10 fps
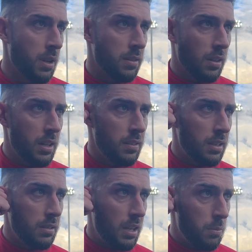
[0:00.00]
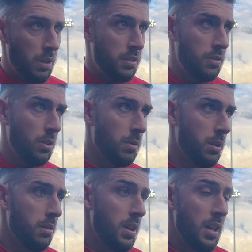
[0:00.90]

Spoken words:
I signed. He said he wanted to do well.